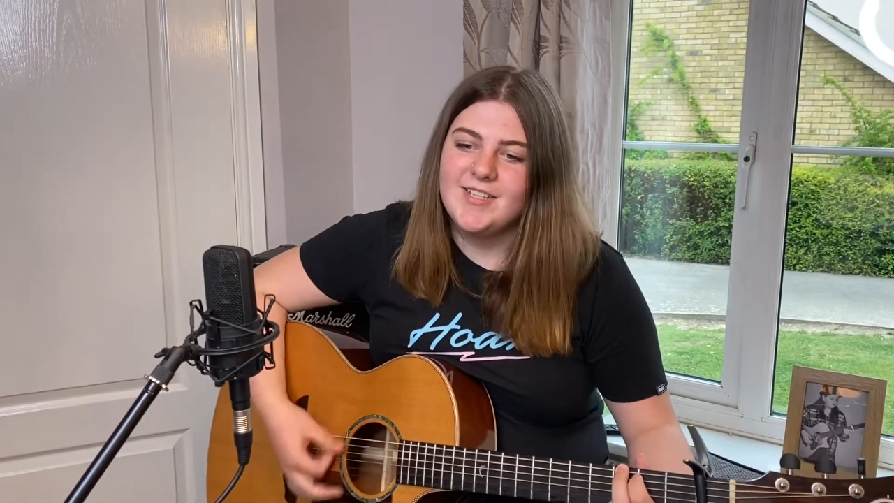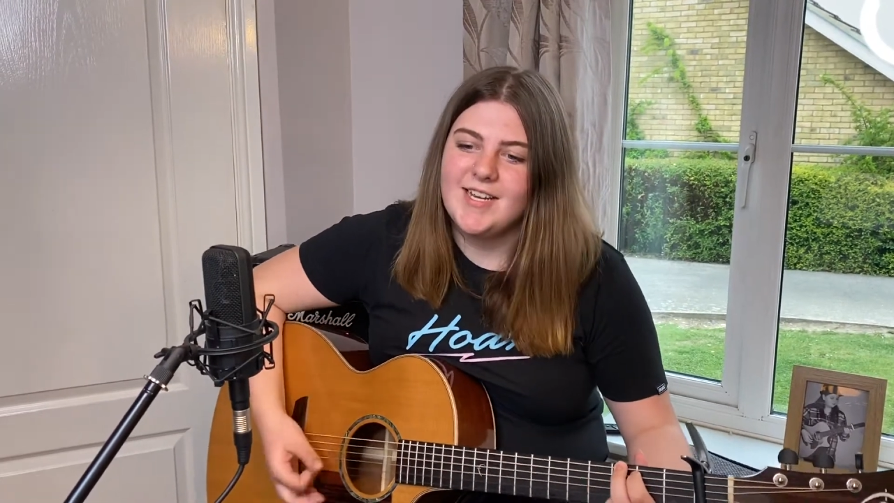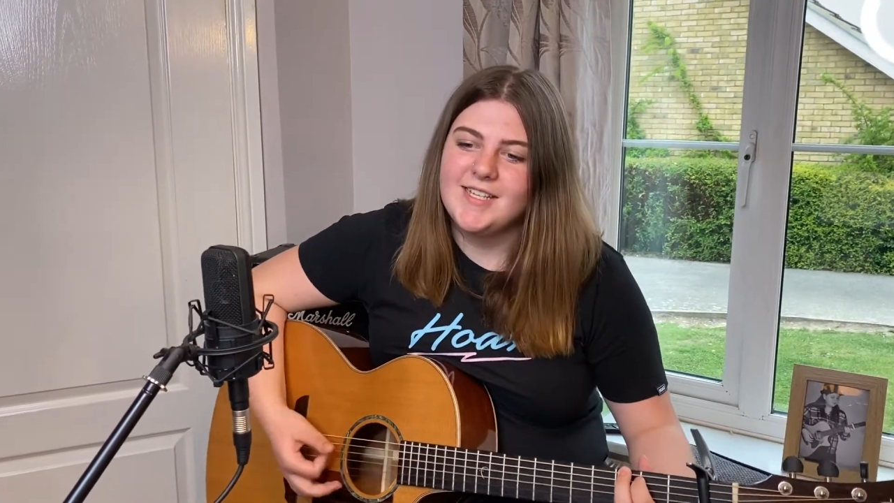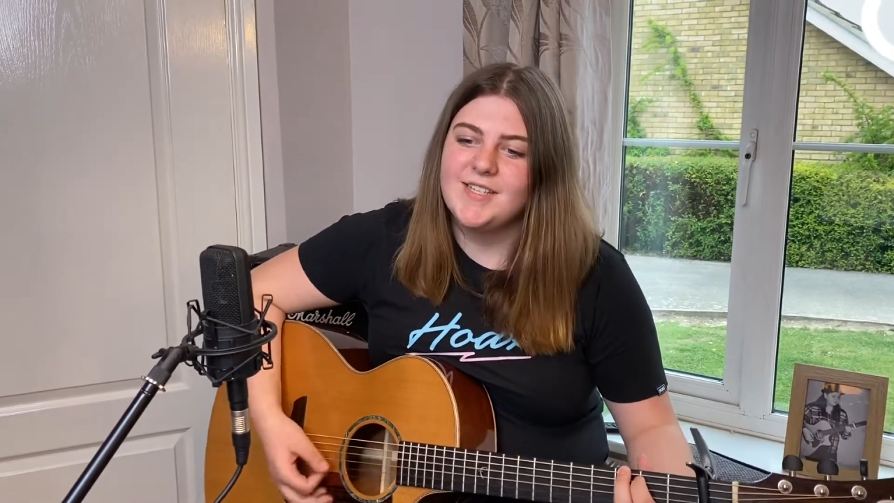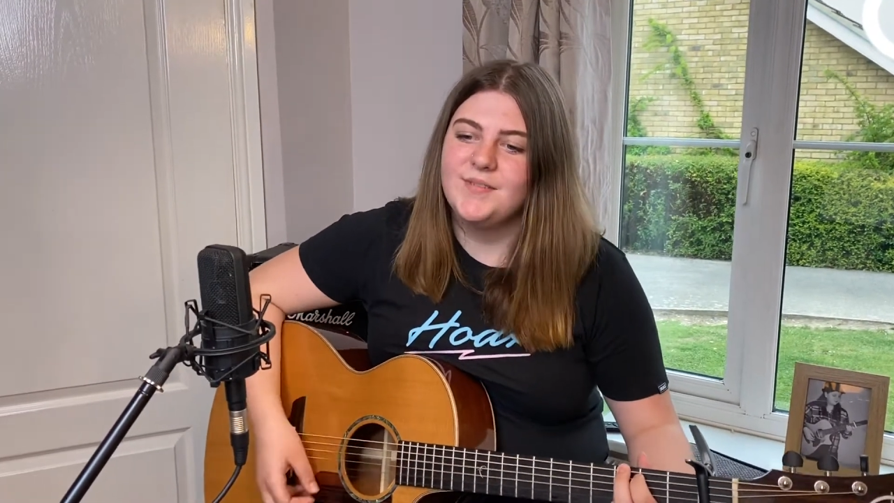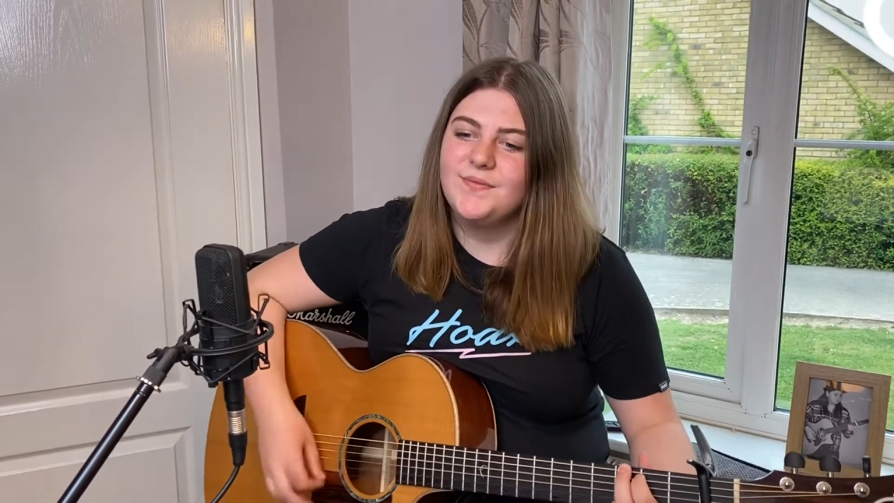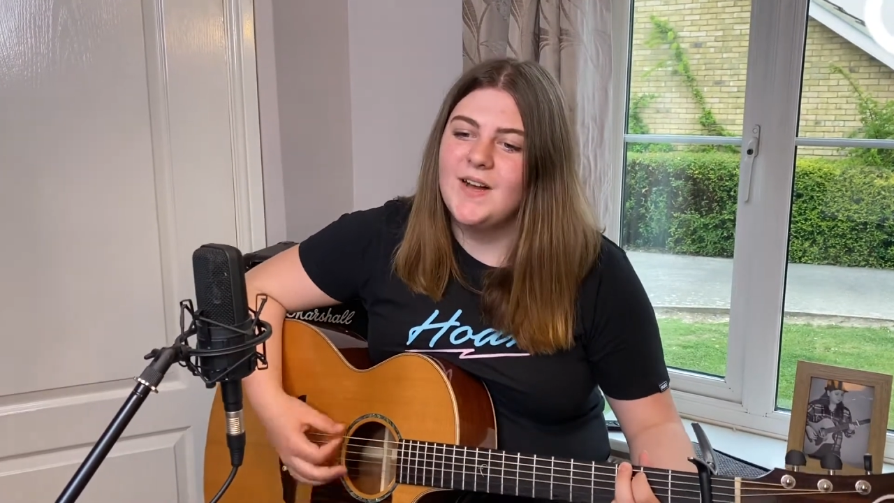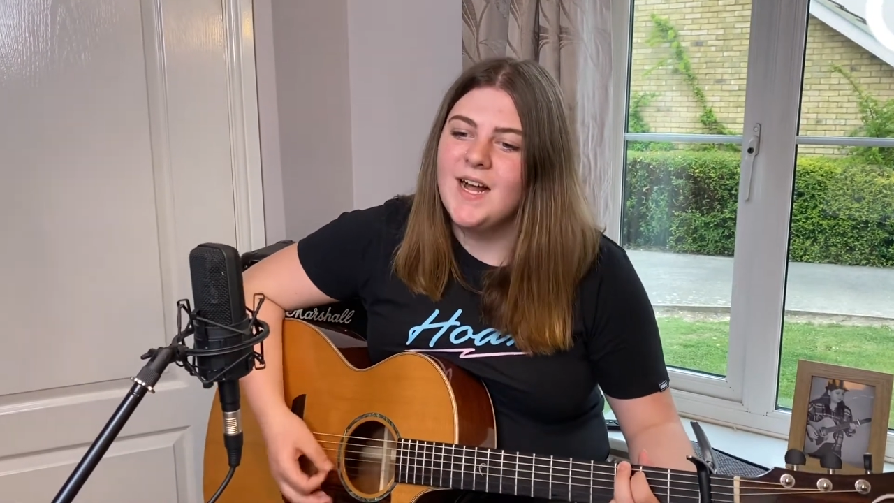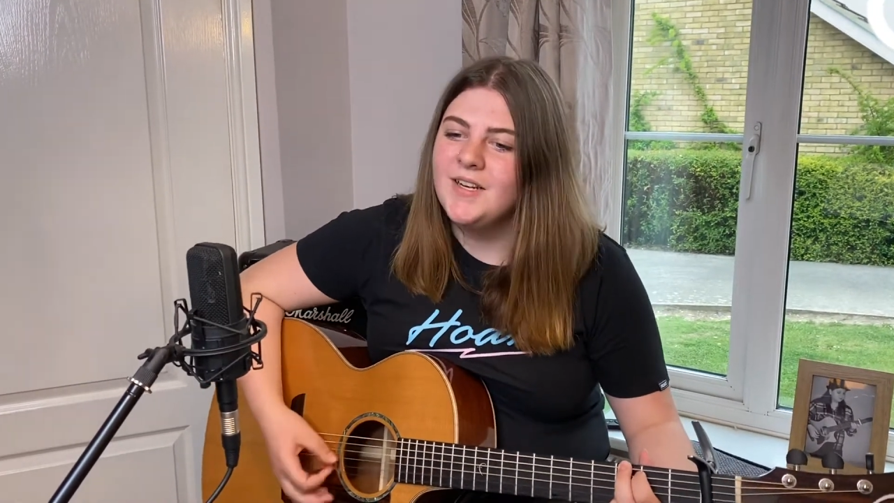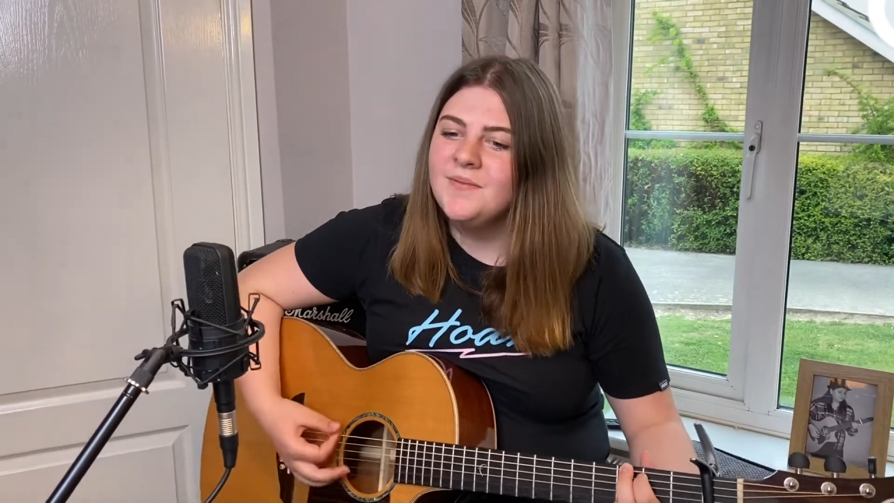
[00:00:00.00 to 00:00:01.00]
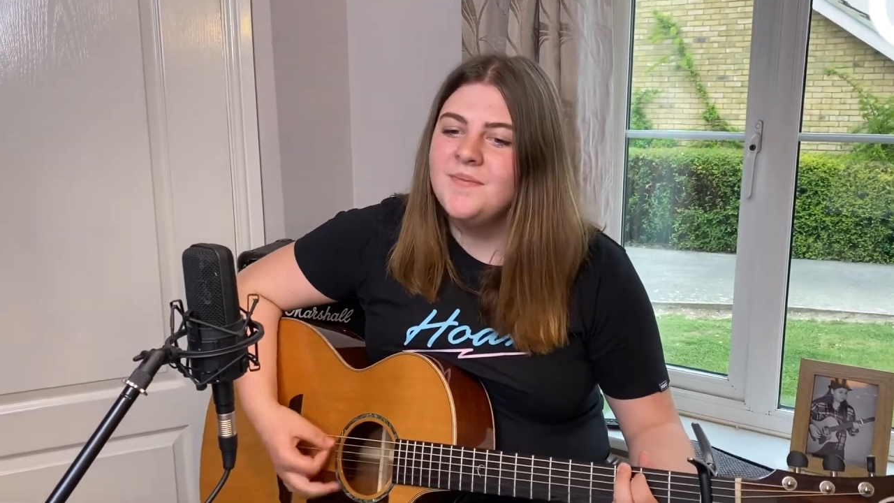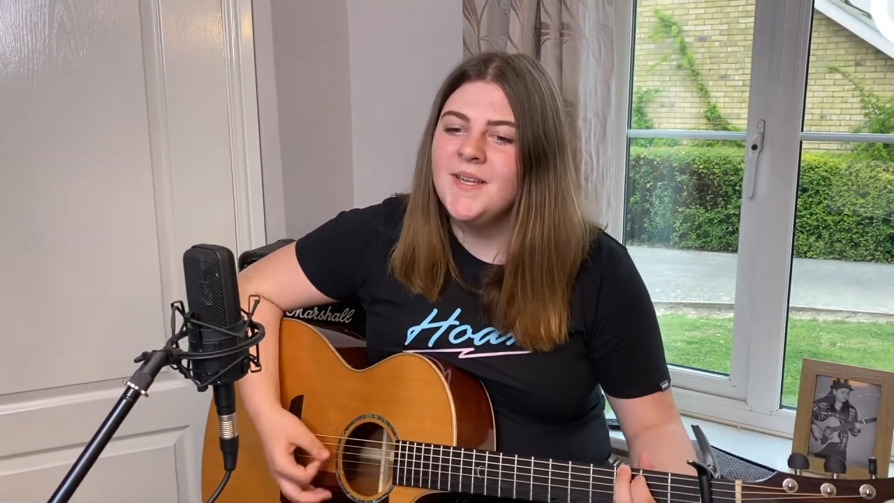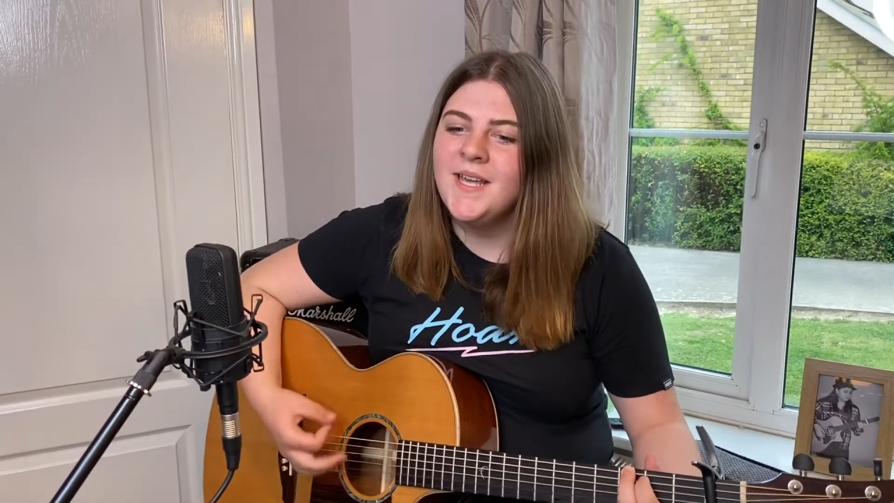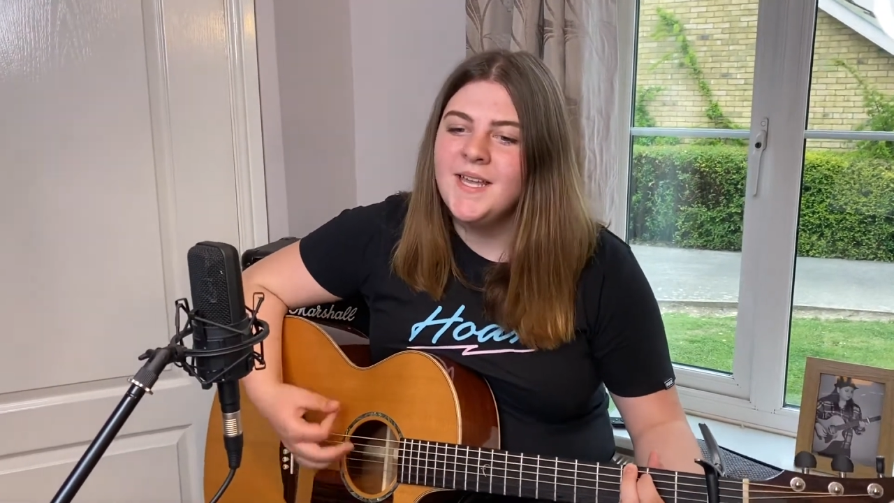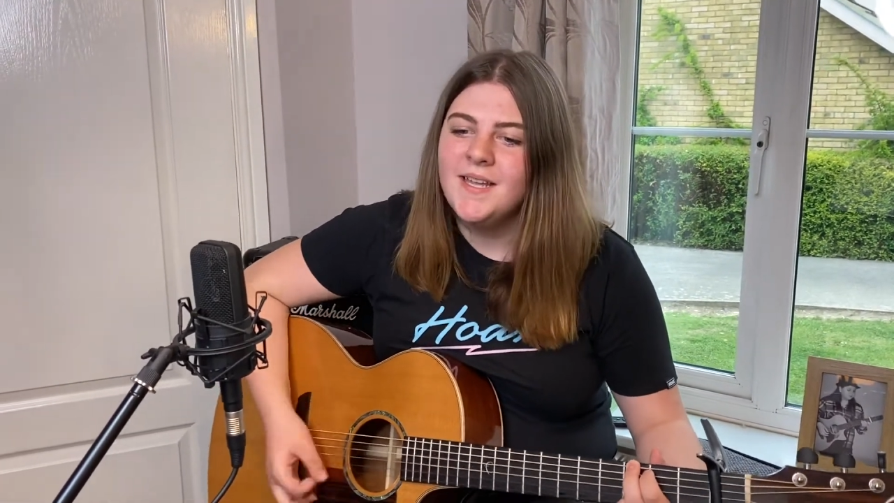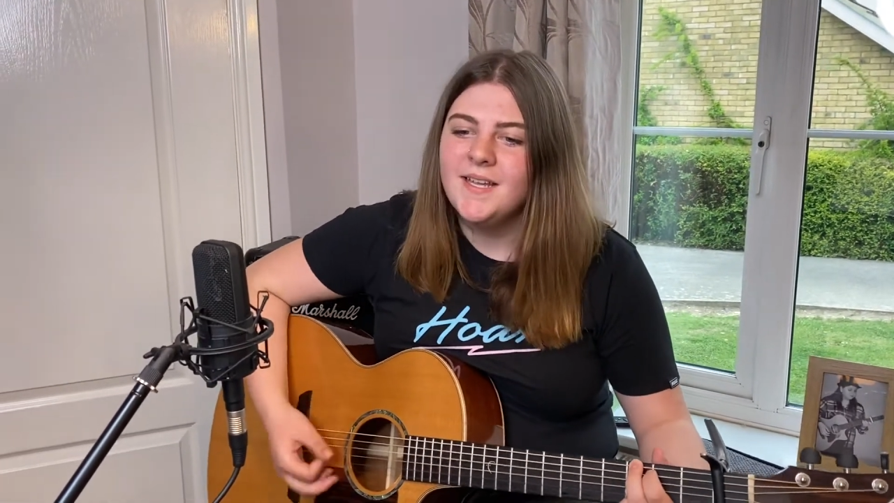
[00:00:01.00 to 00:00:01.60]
just to follow me.